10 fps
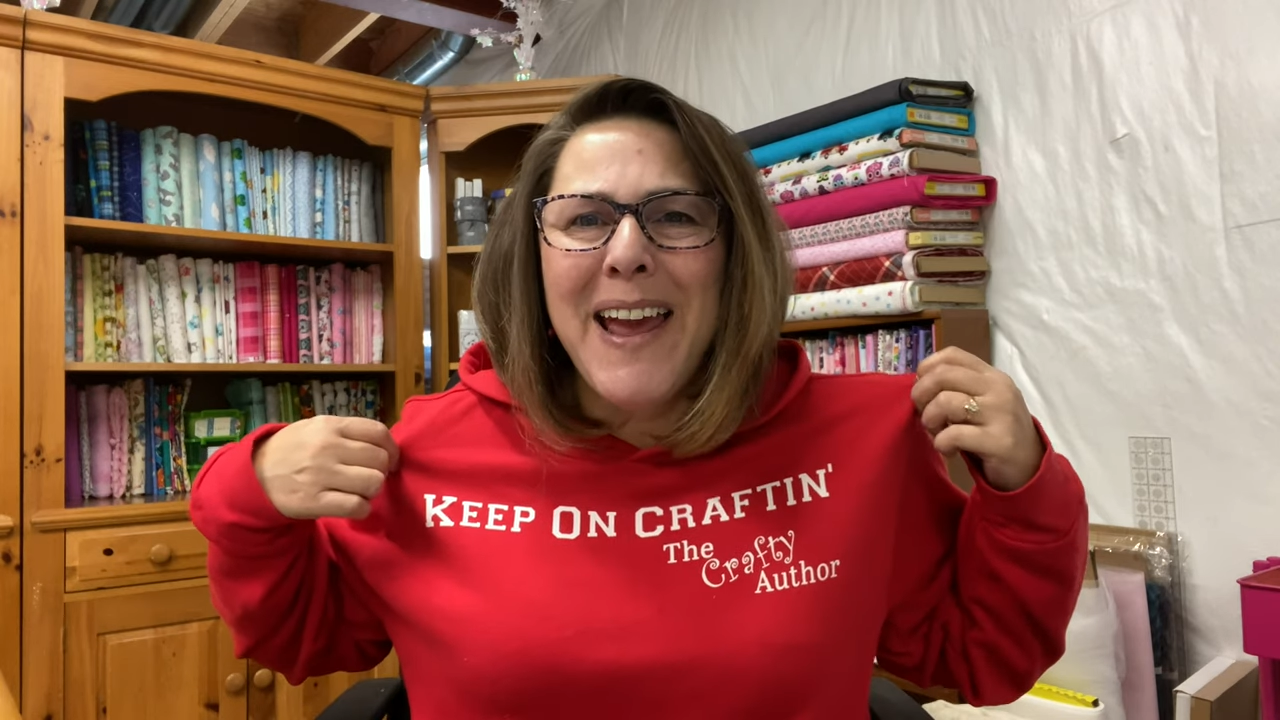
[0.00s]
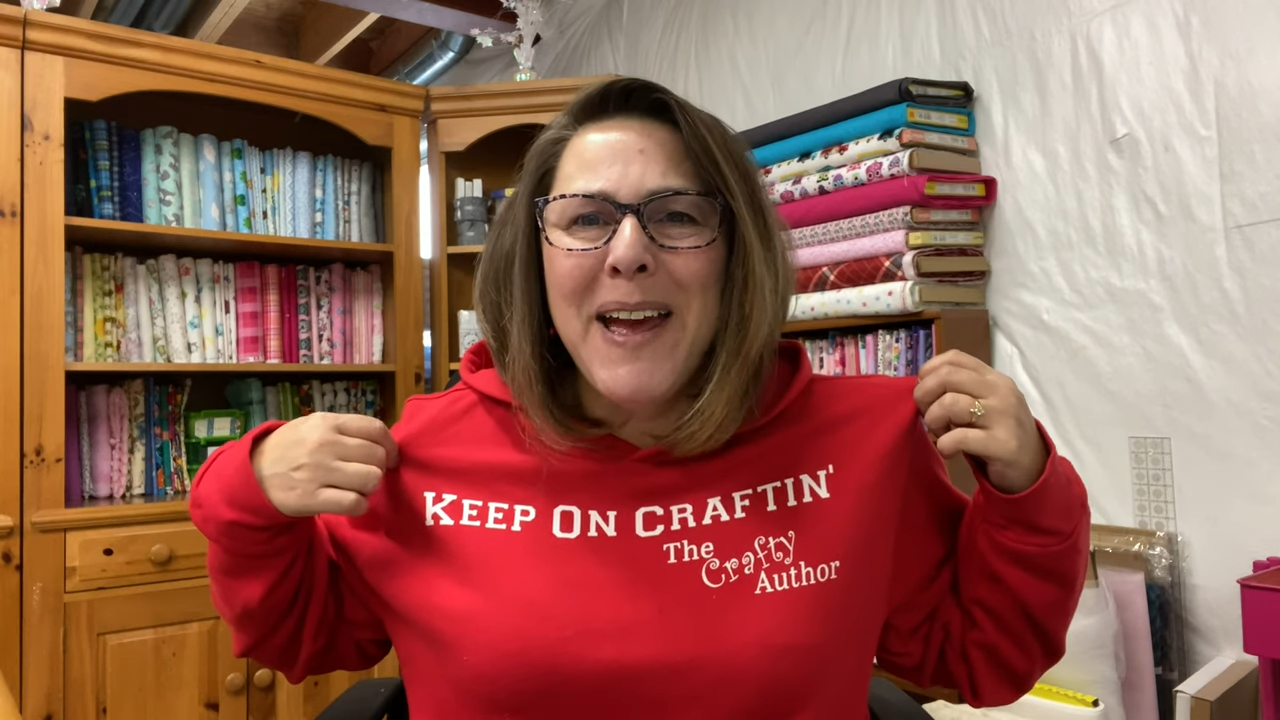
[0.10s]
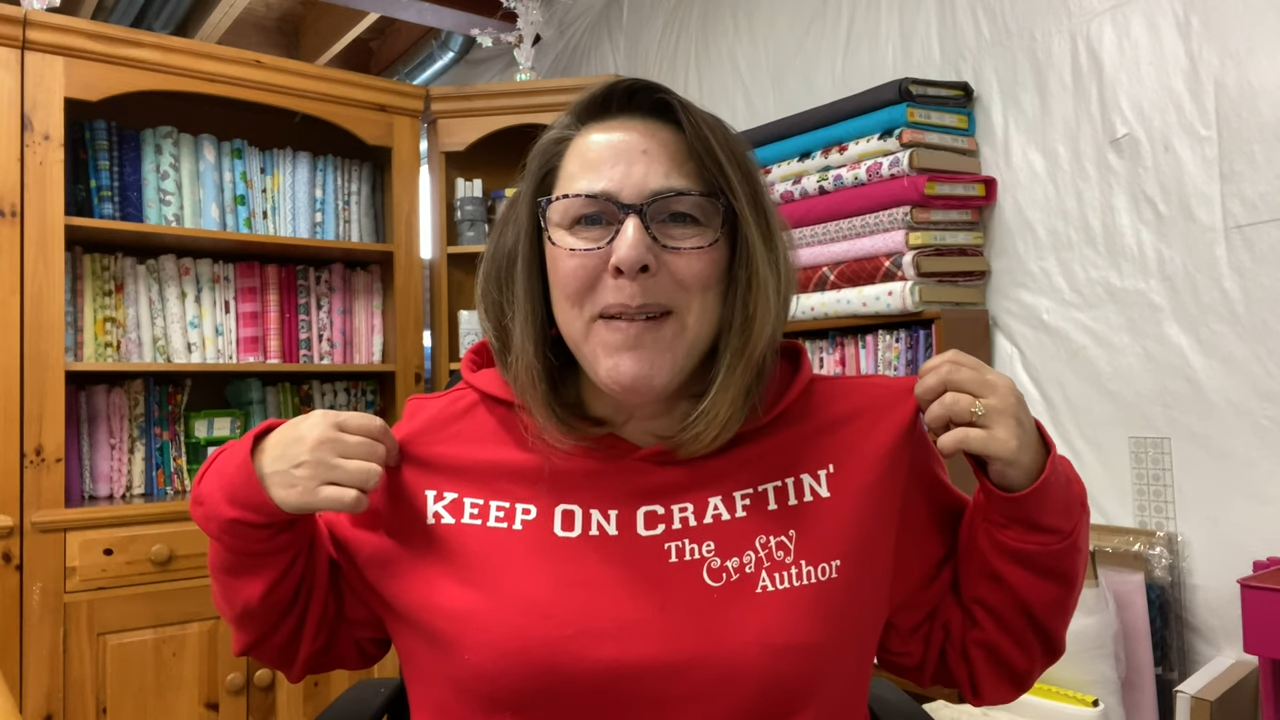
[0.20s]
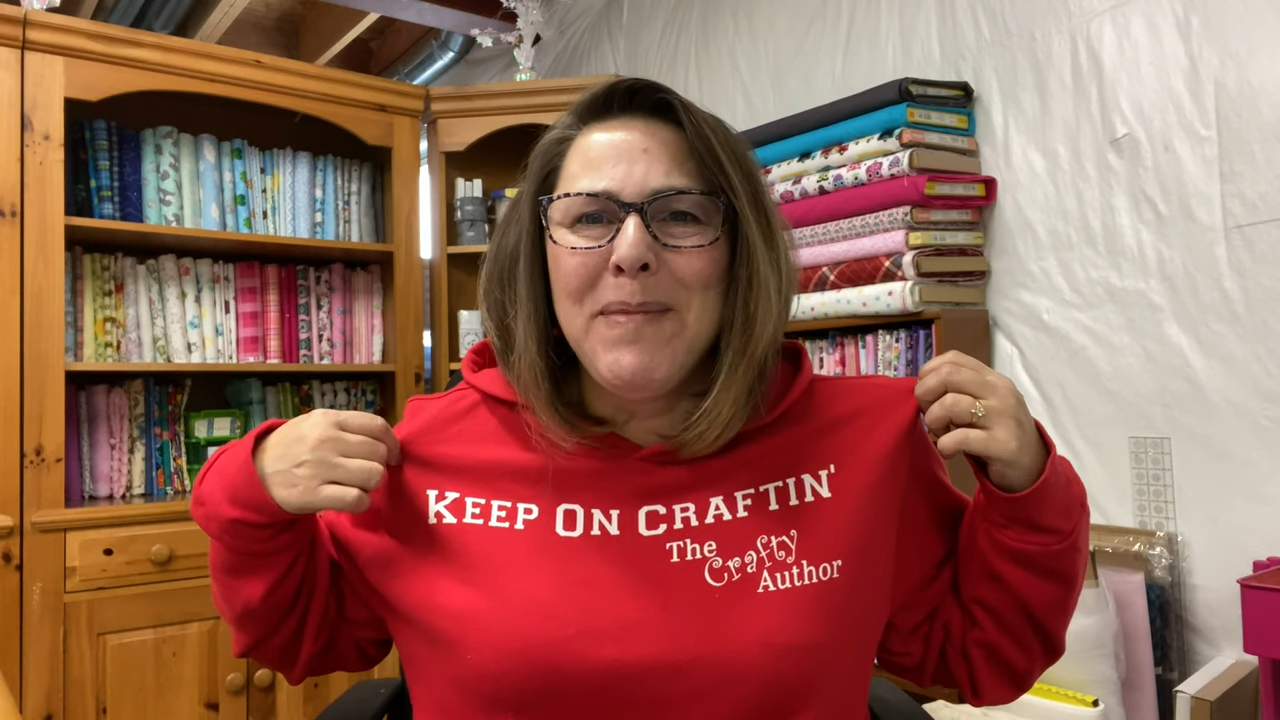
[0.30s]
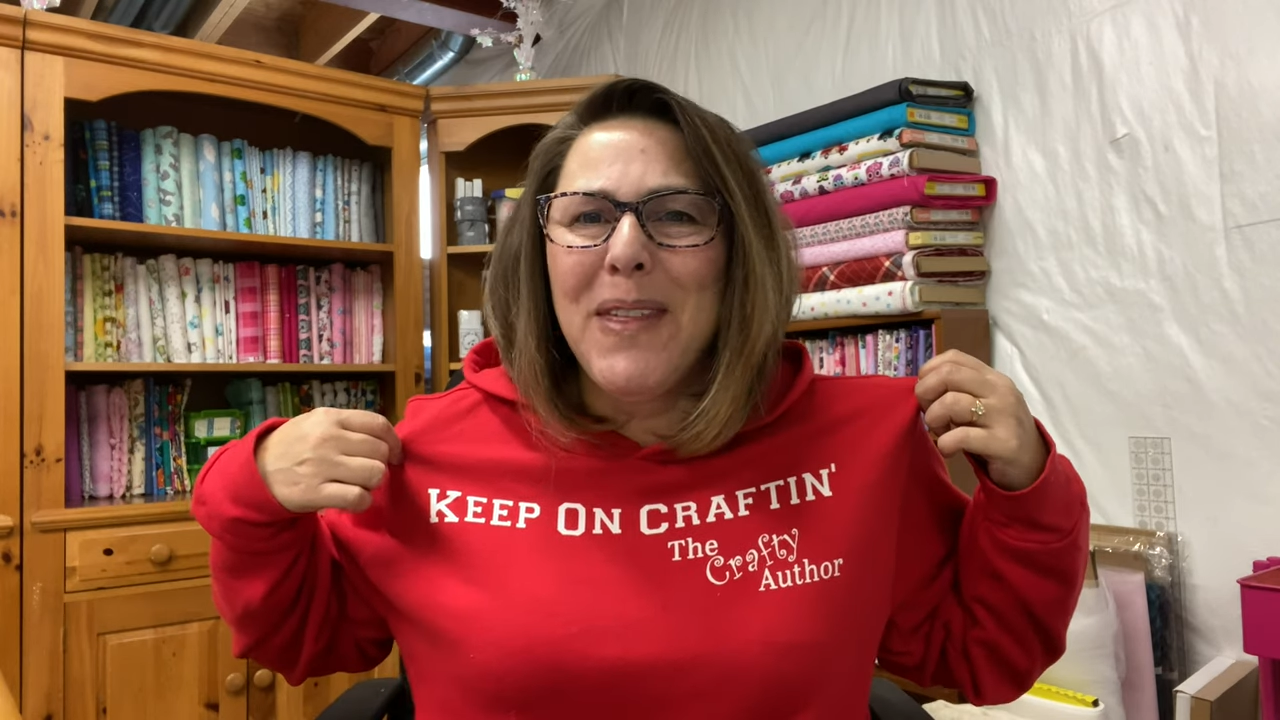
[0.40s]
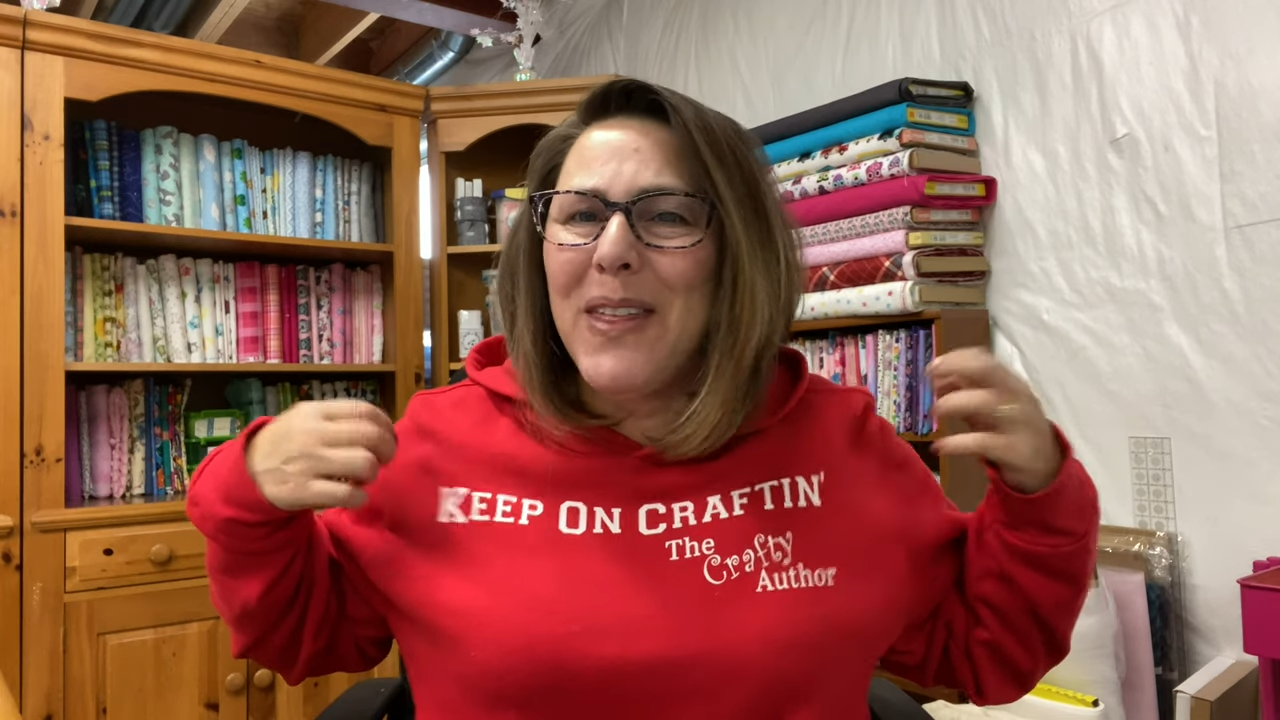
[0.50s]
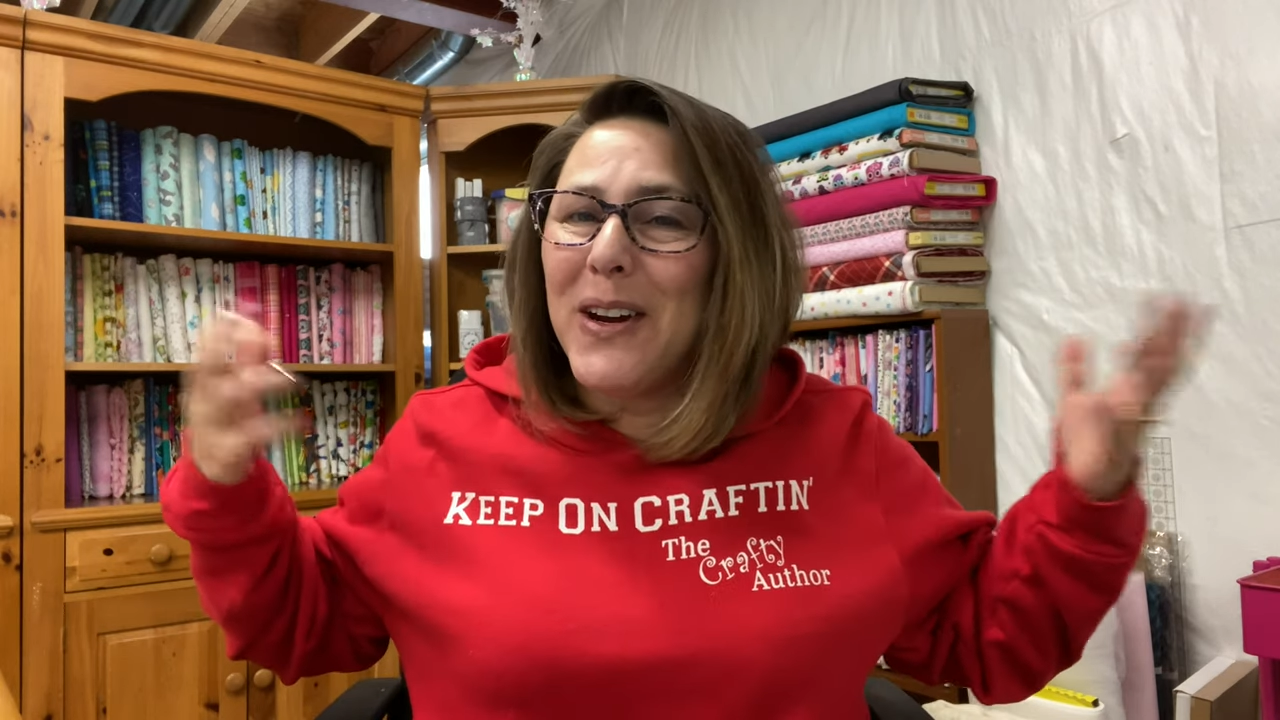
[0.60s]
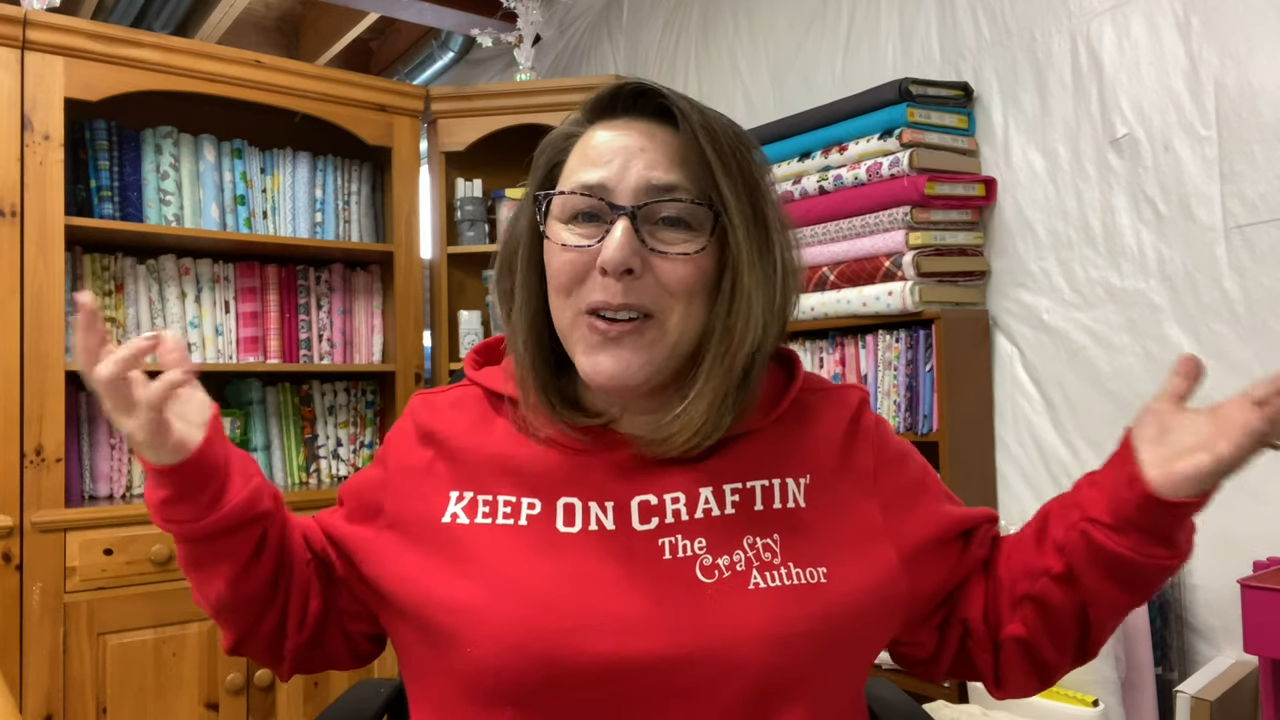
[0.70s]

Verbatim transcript: am The